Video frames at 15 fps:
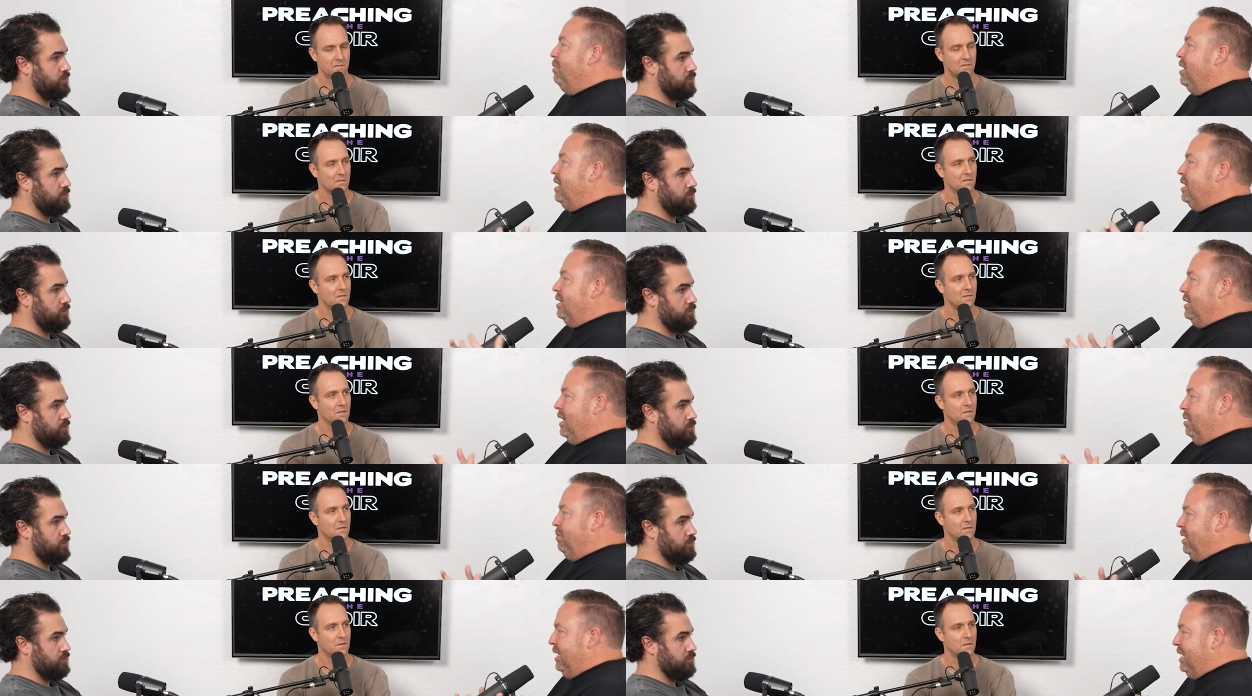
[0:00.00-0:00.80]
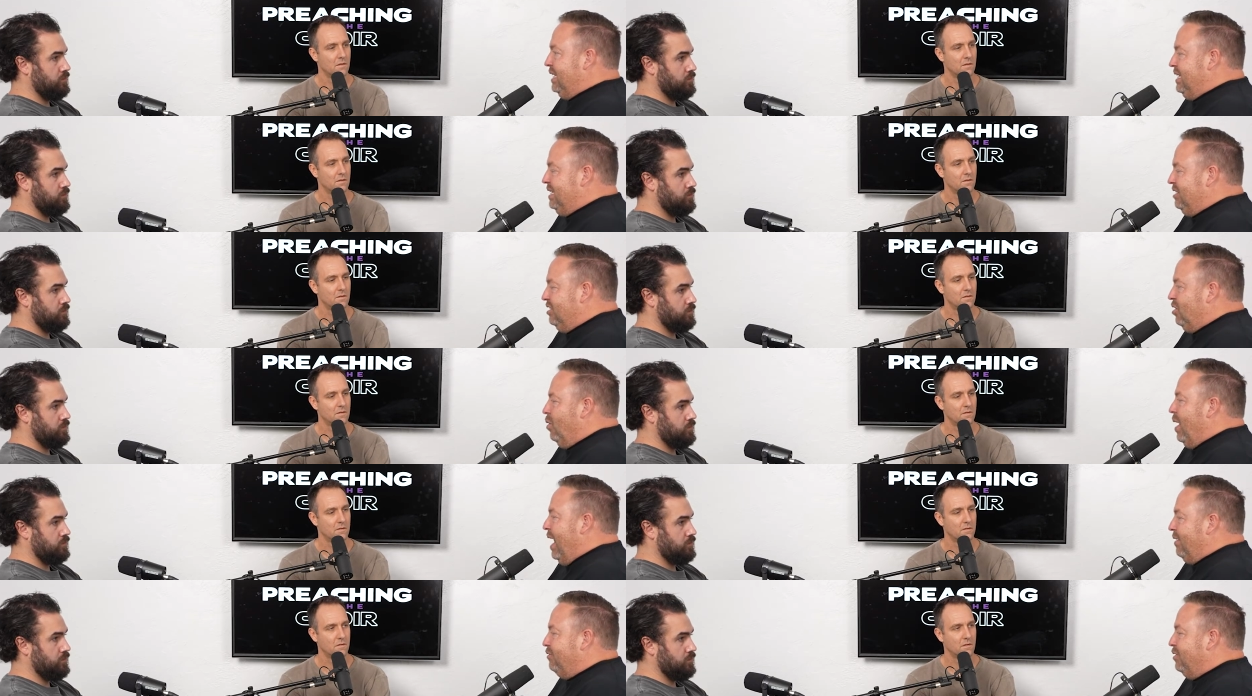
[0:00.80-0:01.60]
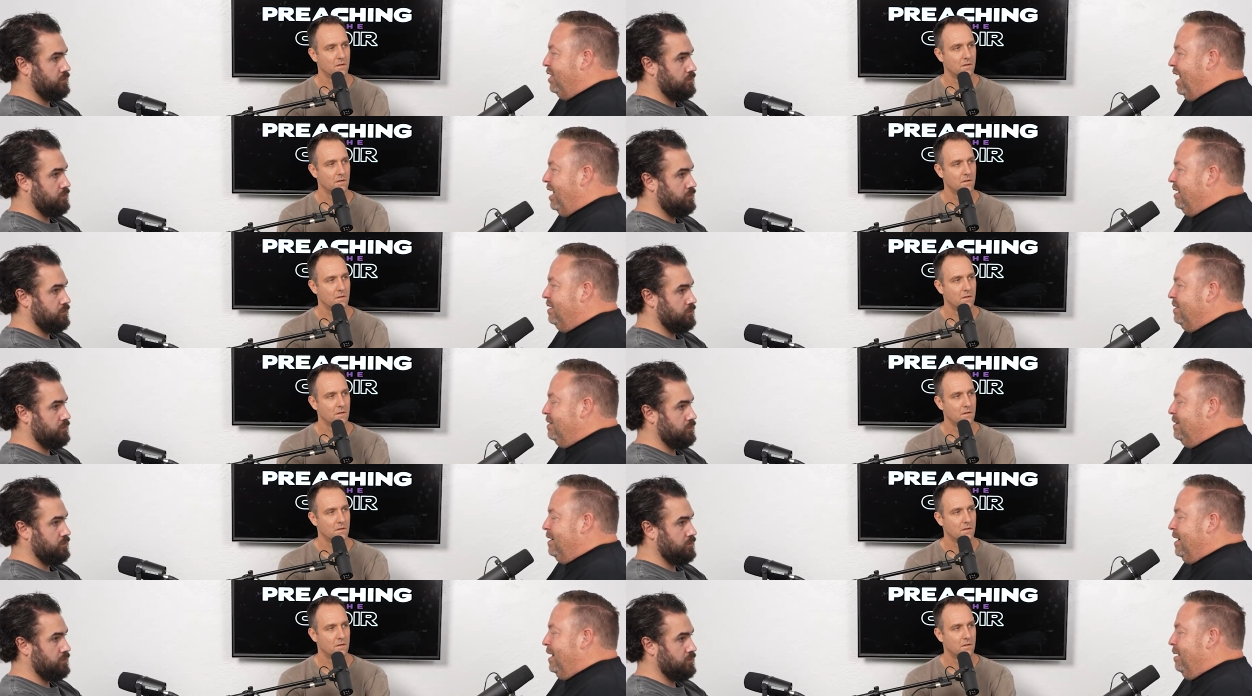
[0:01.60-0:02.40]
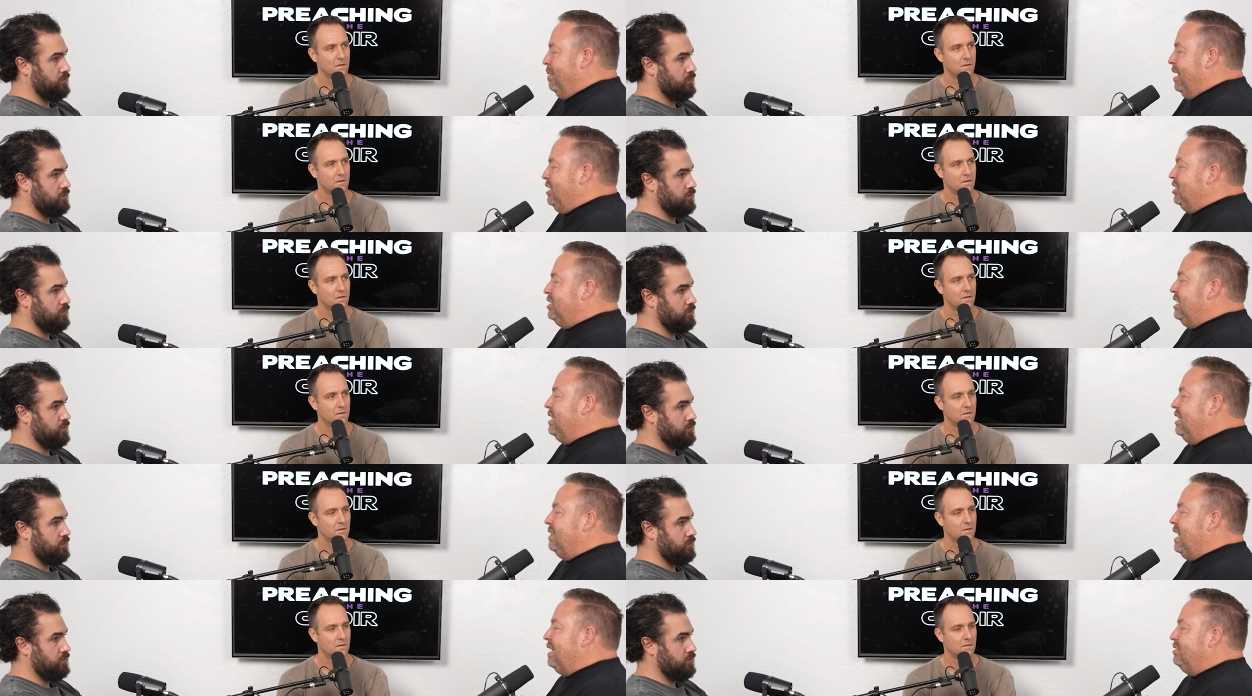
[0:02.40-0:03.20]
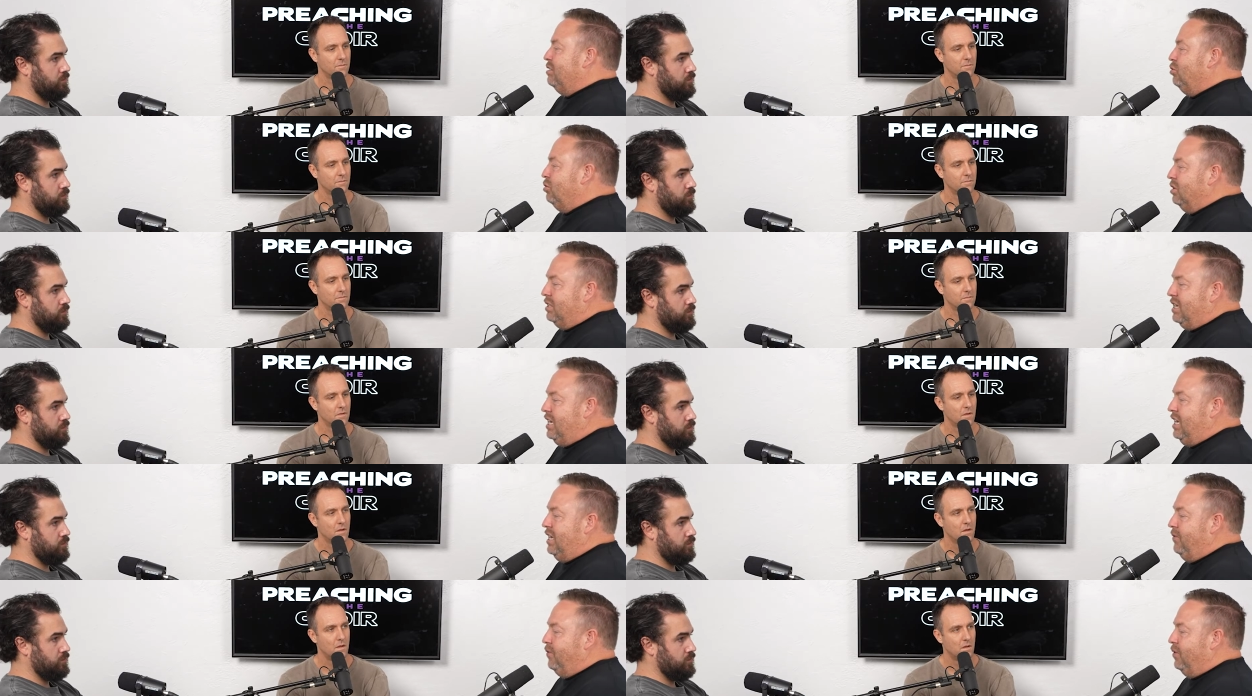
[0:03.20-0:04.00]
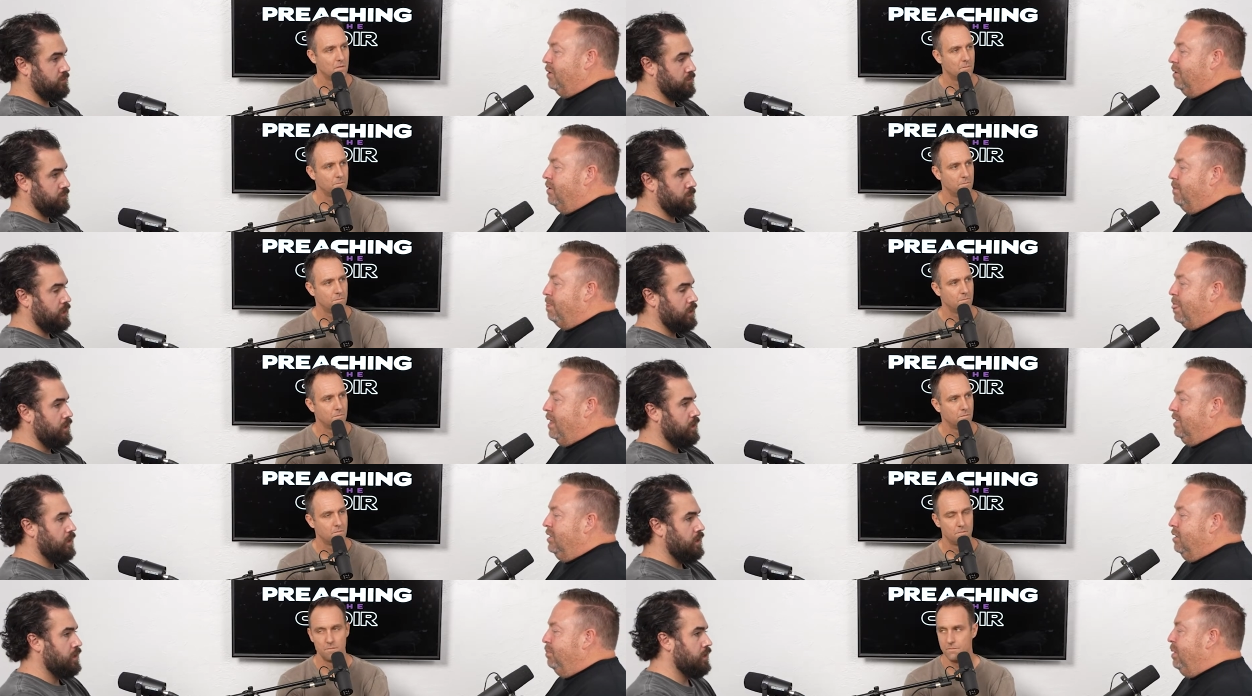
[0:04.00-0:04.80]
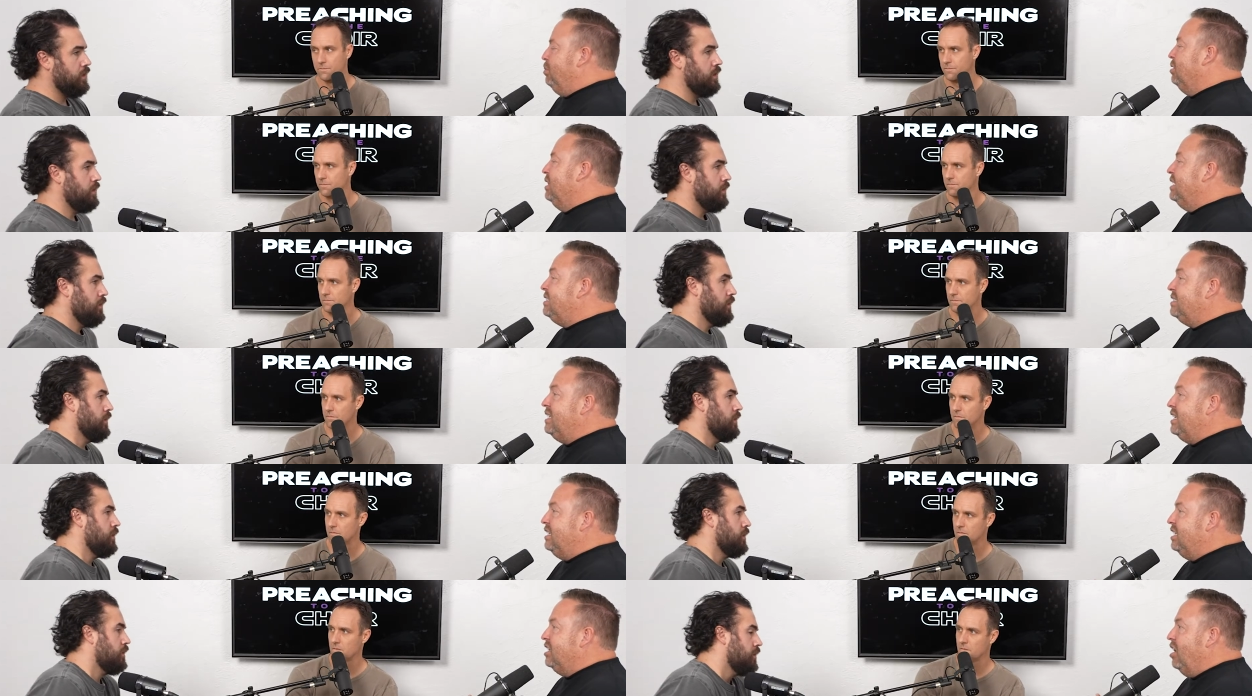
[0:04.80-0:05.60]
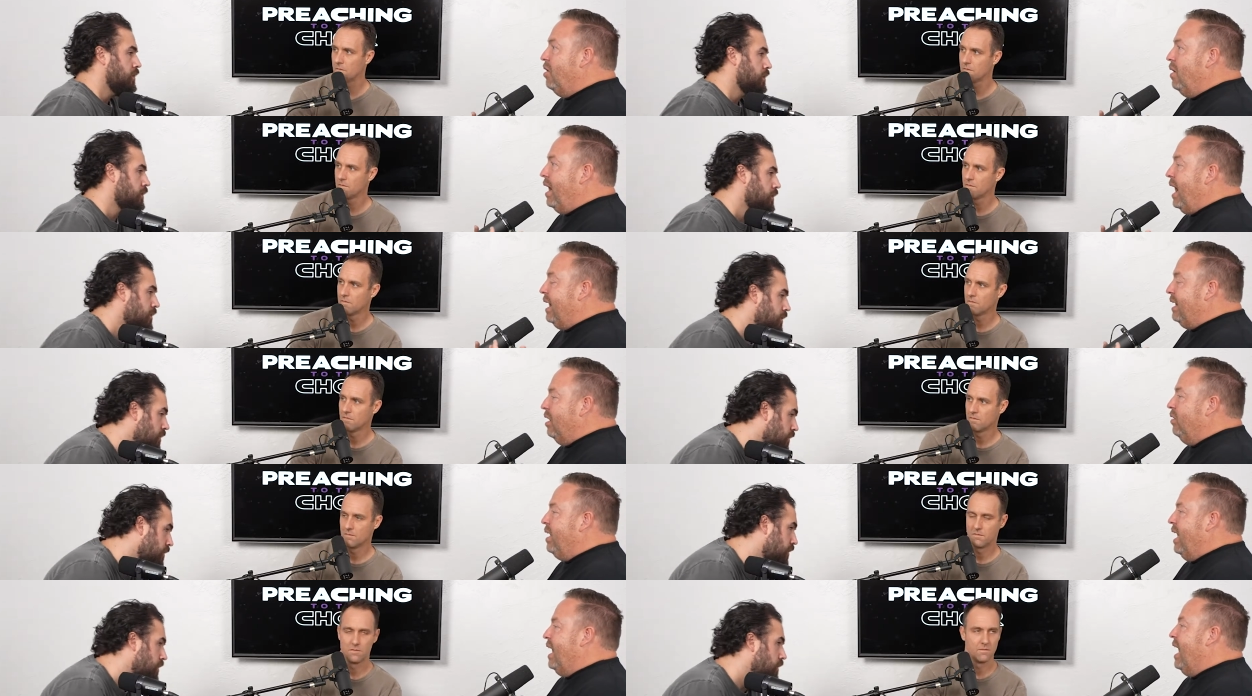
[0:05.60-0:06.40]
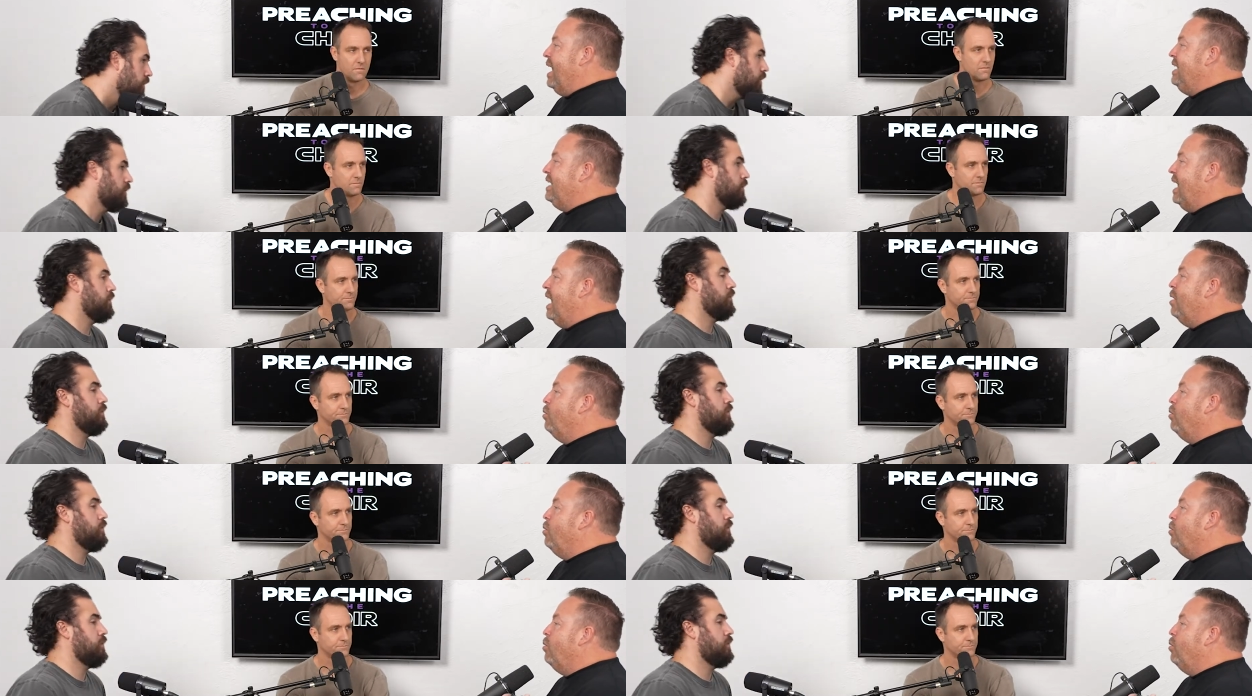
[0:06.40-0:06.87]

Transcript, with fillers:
Speaker 1: I'm going to I'm going to go after that. Um, I just think that that's a real key for you know people listening to go. I, okay, I,